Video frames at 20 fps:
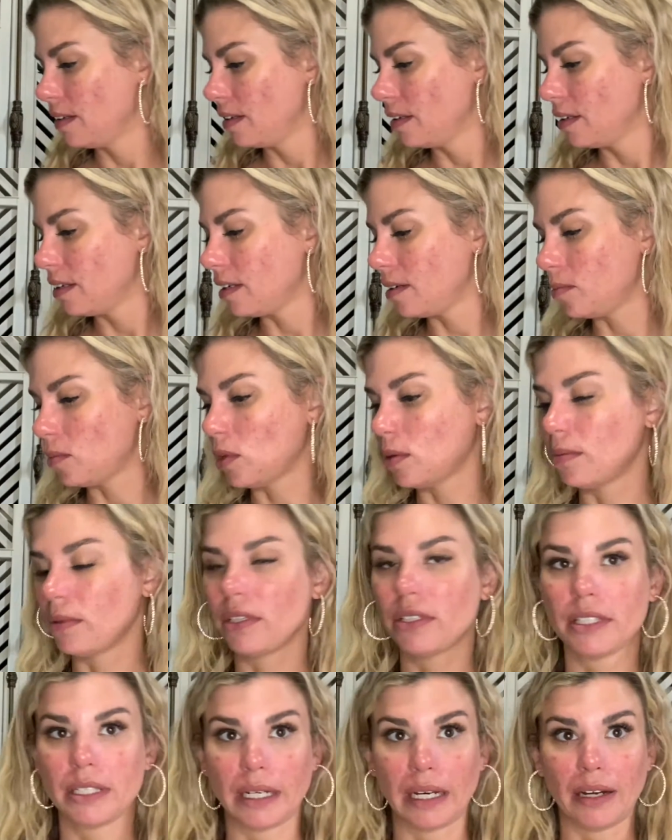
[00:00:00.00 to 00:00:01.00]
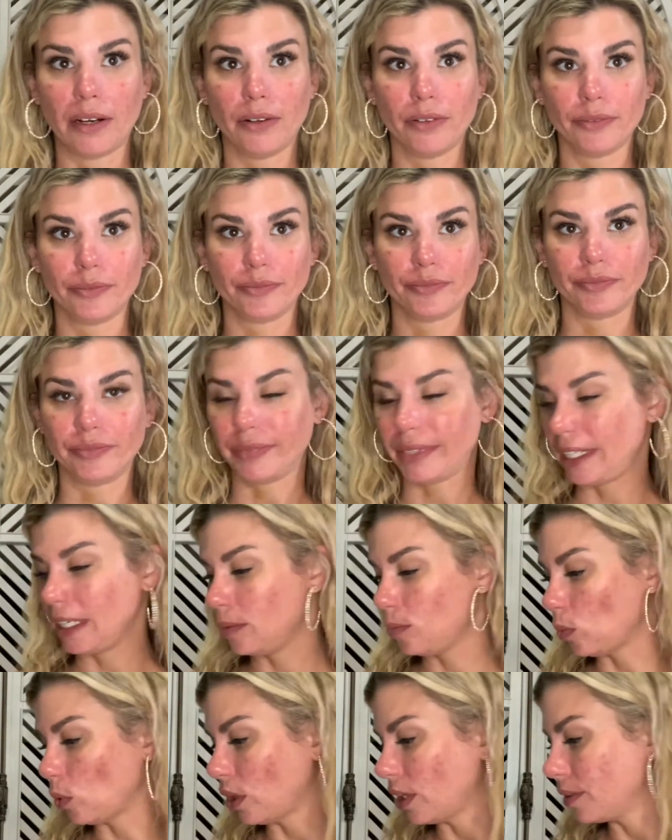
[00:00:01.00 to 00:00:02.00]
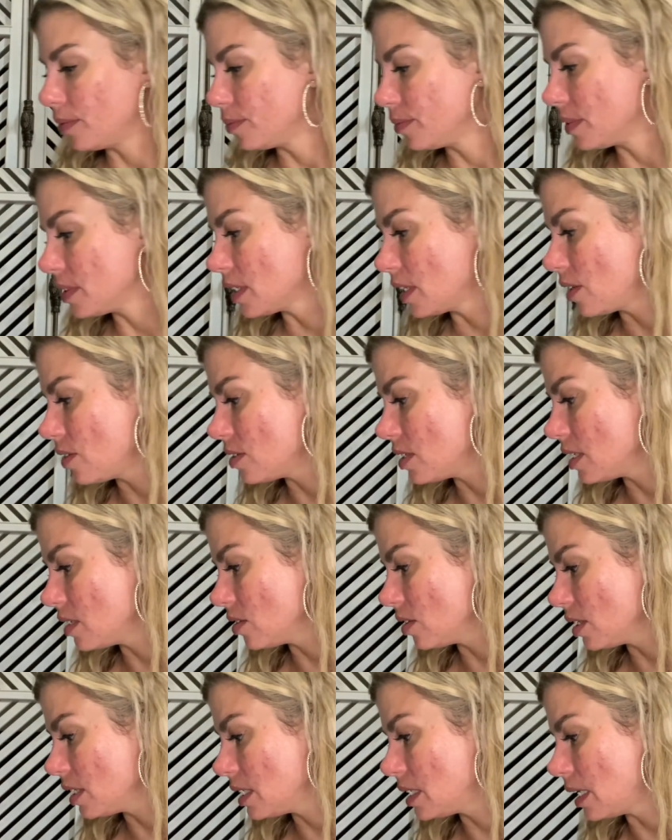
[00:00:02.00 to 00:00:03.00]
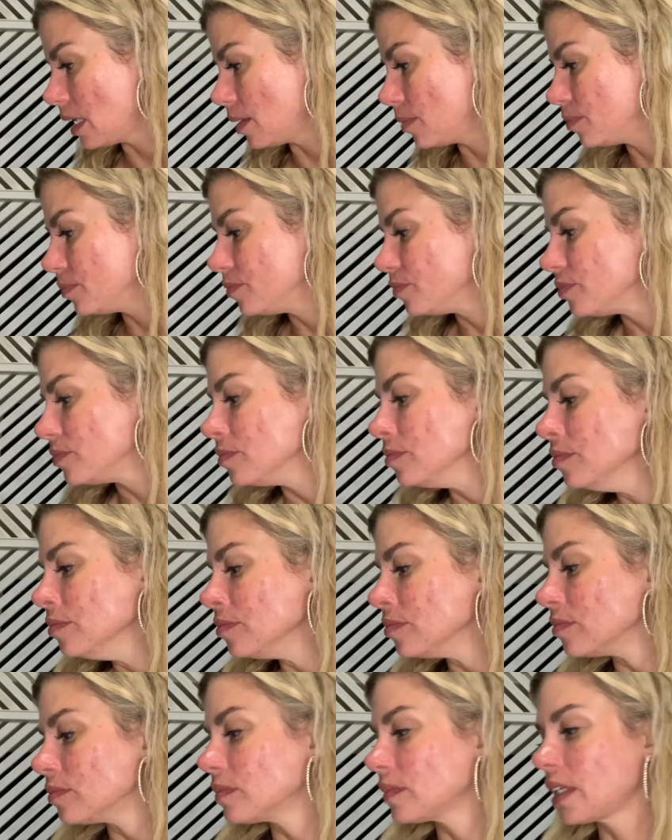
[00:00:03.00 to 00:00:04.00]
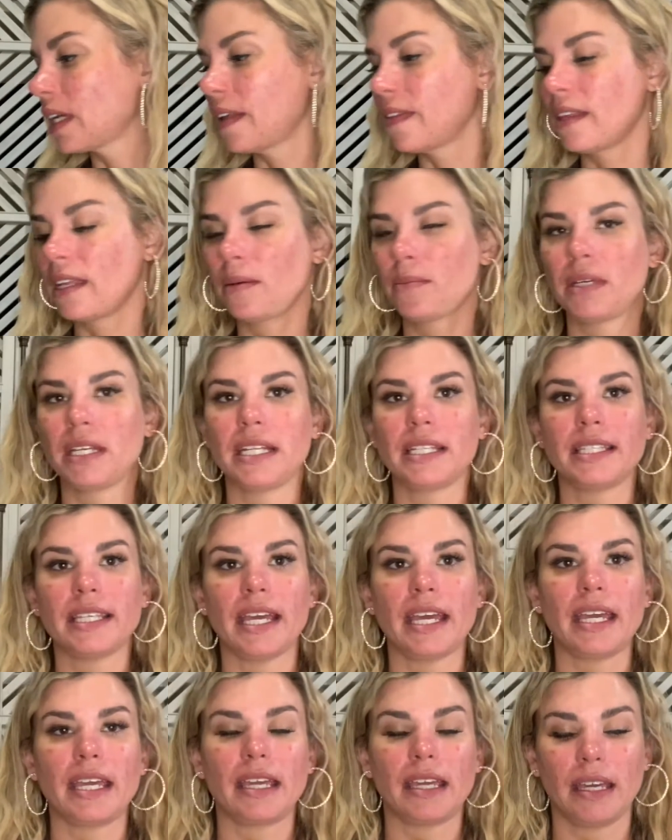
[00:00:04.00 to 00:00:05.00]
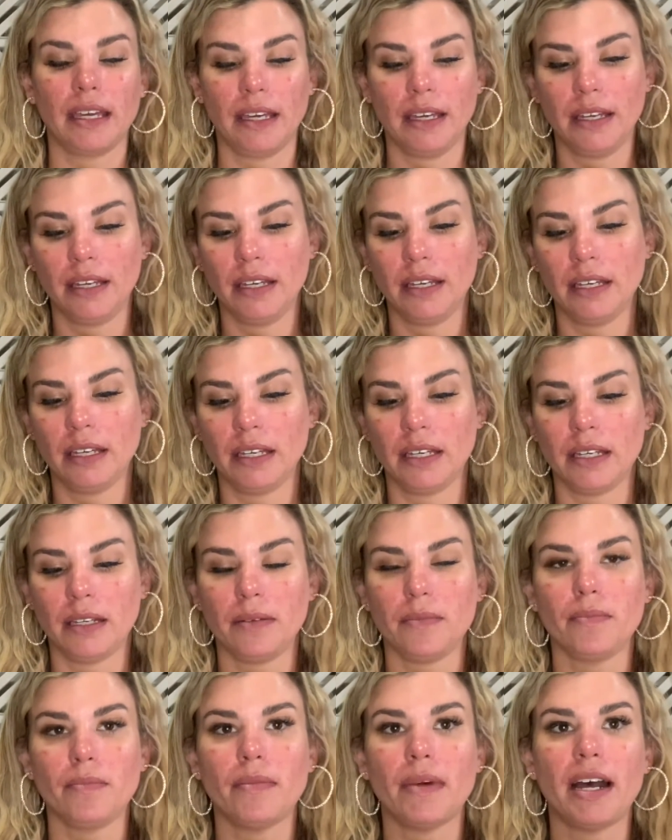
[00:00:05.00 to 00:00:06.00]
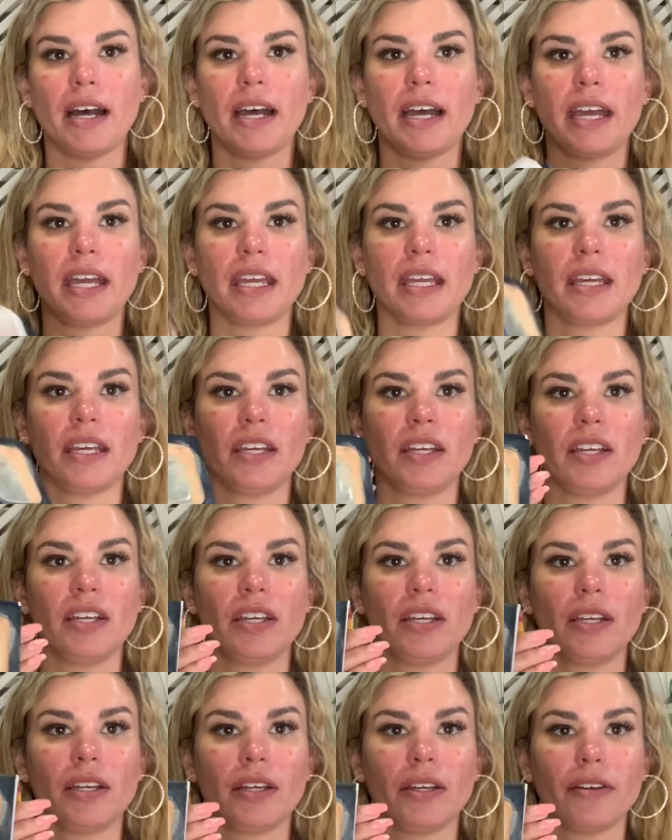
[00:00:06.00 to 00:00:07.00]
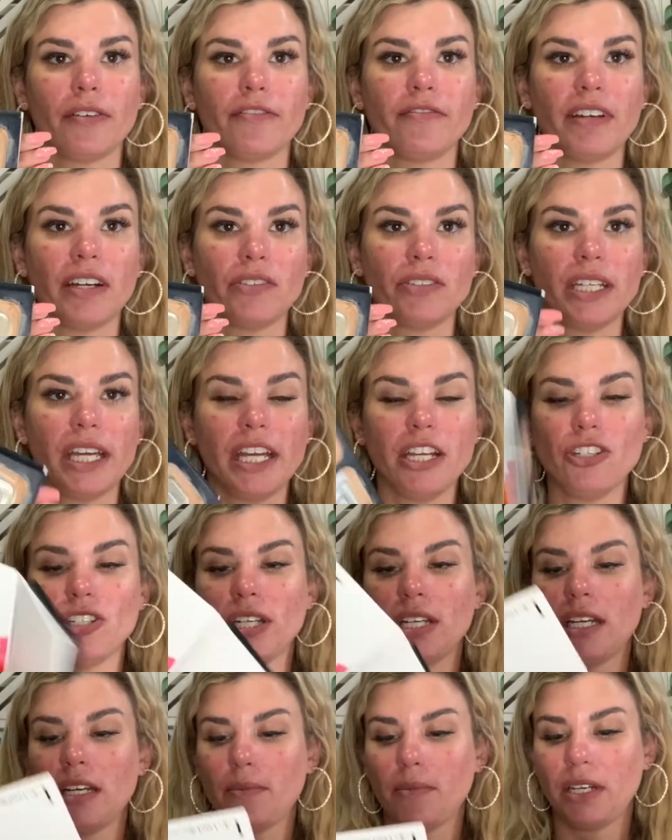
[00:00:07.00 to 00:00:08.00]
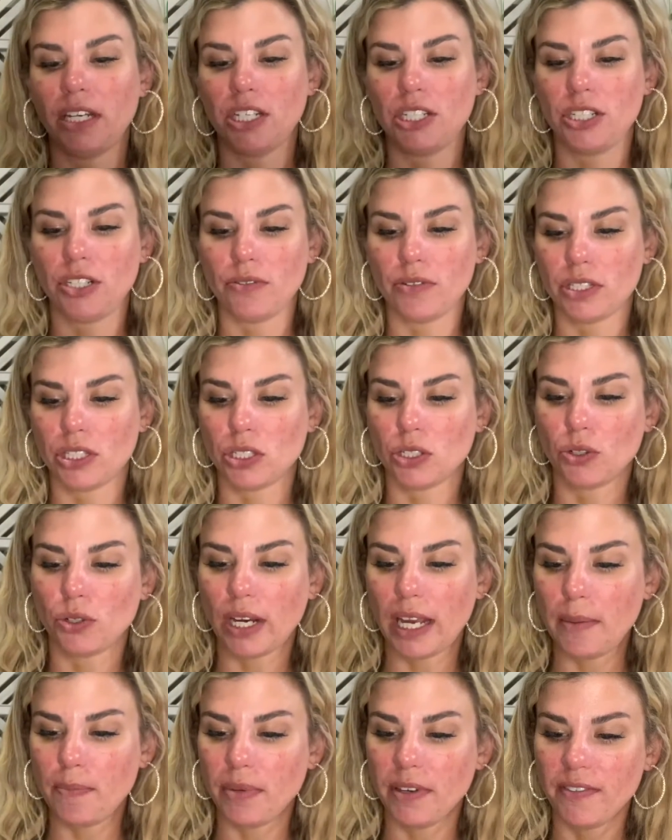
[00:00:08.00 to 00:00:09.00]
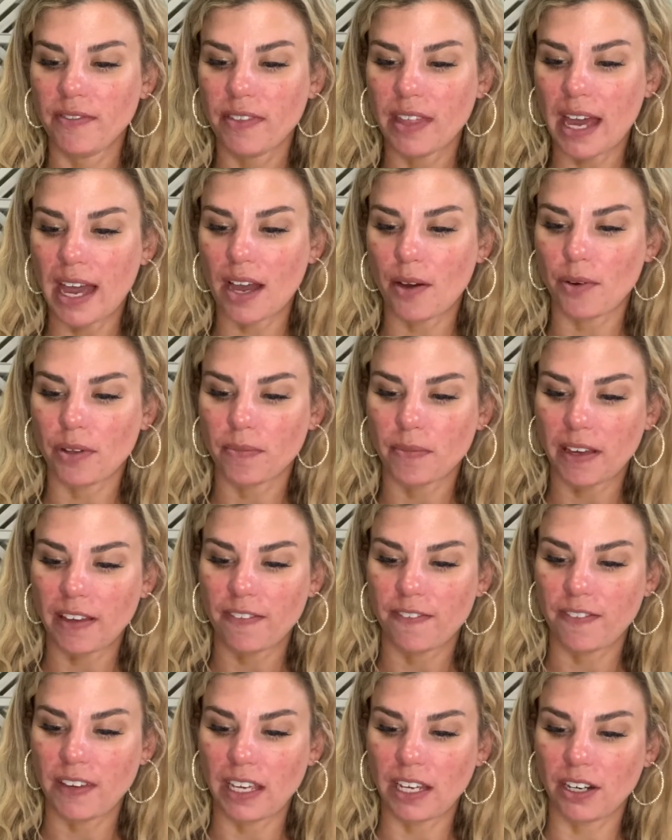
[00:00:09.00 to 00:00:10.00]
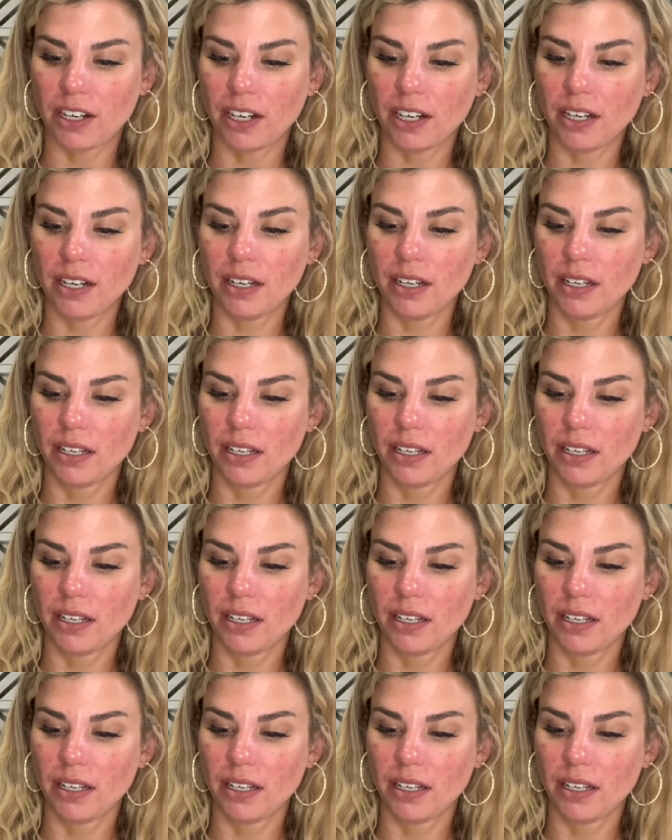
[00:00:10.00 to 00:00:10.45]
I'm almost out. I need more because I use these all the time. And then I'm going to take my foundation, and I'm going to do a scrape of that with my finger.